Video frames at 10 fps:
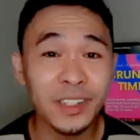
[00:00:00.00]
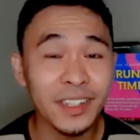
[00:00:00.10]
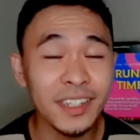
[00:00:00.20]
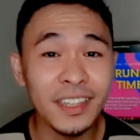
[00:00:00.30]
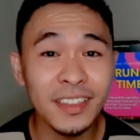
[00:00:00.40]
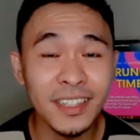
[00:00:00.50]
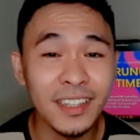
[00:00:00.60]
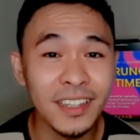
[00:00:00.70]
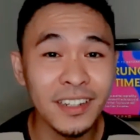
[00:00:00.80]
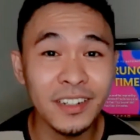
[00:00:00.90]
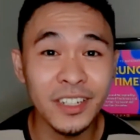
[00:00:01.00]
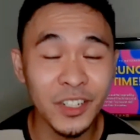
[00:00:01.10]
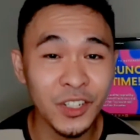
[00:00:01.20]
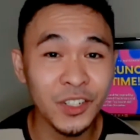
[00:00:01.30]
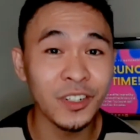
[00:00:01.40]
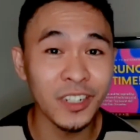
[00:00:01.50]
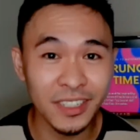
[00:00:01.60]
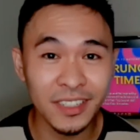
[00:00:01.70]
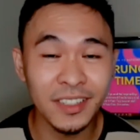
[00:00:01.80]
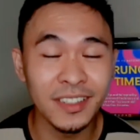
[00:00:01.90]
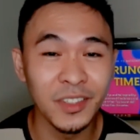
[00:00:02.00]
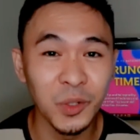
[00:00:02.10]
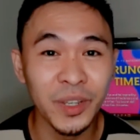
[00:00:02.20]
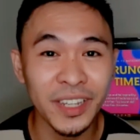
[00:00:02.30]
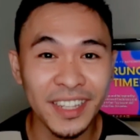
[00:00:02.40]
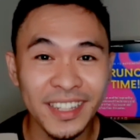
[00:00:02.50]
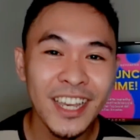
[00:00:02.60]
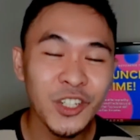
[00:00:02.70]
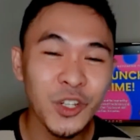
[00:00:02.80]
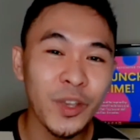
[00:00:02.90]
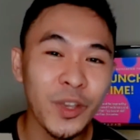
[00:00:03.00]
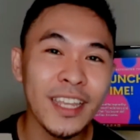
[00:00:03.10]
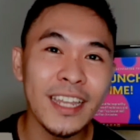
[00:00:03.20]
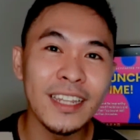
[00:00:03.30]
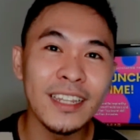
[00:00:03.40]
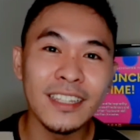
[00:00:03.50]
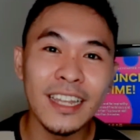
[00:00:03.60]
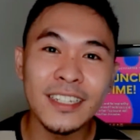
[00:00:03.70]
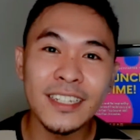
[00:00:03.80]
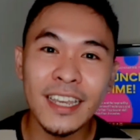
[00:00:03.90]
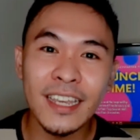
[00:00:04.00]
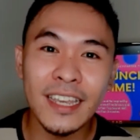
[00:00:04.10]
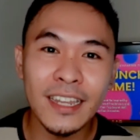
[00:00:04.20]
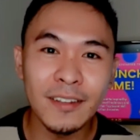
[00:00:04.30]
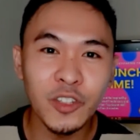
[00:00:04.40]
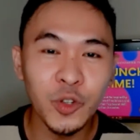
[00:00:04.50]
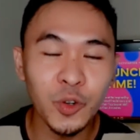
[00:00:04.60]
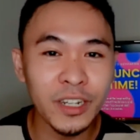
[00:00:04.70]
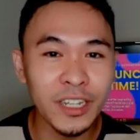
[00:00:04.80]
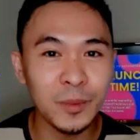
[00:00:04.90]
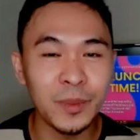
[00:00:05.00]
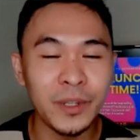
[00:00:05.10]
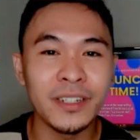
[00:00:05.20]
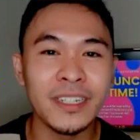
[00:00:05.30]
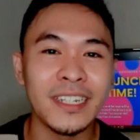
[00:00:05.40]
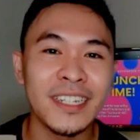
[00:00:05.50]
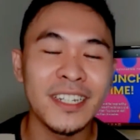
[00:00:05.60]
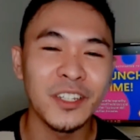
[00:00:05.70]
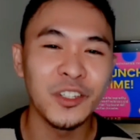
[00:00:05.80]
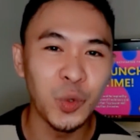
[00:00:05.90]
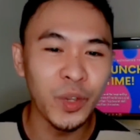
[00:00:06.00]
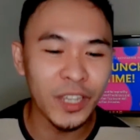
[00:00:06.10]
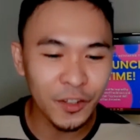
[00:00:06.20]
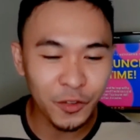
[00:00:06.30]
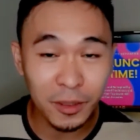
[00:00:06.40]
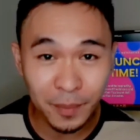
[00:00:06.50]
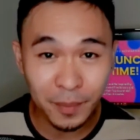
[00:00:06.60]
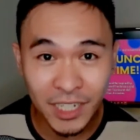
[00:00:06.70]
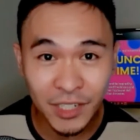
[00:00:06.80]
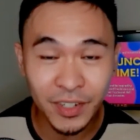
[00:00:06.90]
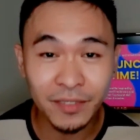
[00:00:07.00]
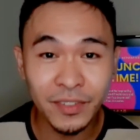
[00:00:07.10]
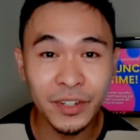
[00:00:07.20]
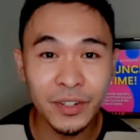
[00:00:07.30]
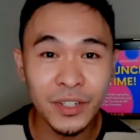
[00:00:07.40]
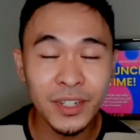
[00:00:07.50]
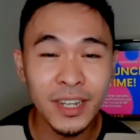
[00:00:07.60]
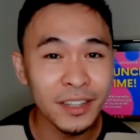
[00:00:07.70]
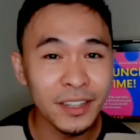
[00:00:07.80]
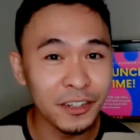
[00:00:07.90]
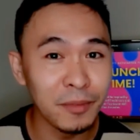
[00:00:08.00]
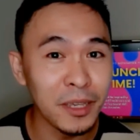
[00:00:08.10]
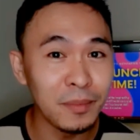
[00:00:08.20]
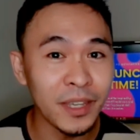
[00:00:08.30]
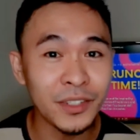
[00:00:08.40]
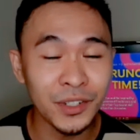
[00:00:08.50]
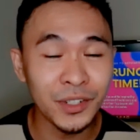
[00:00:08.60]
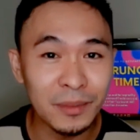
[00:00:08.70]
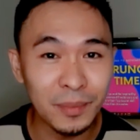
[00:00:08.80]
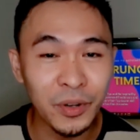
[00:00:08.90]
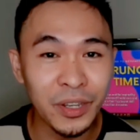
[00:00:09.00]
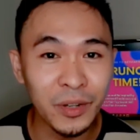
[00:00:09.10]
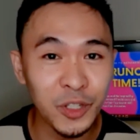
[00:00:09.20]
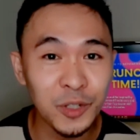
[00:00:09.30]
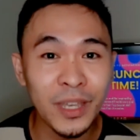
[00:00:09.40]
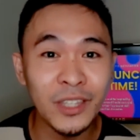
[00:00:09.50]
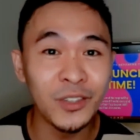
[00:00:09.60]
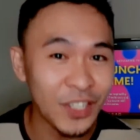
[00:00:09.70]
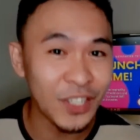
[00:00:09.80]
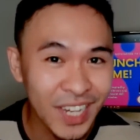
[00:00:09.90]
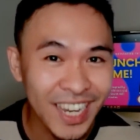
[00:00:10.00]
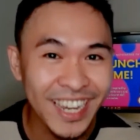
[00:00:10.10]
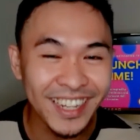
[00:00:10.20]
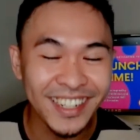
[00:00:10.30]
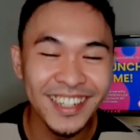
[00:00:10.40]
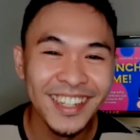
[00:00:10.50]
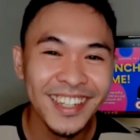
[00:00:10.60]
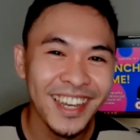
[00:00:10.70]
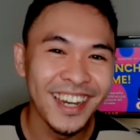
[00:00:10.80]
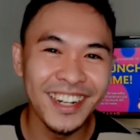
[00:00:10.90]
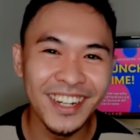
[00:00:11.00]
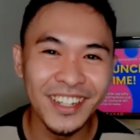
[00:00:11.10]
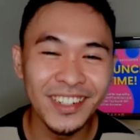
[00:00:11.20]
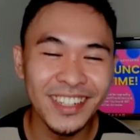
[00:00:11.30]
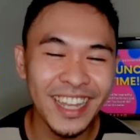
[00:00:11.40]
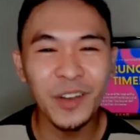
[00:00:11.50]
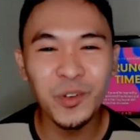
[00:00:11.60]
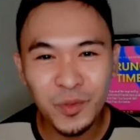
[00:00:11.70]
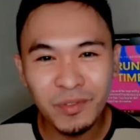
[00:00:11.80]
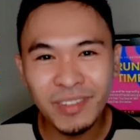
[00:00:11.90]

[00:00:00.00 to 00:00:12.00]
key thing here is to start doing it. So in let's say in your experience doing it for the past 5 years, there may be a turning point which made you decide that I would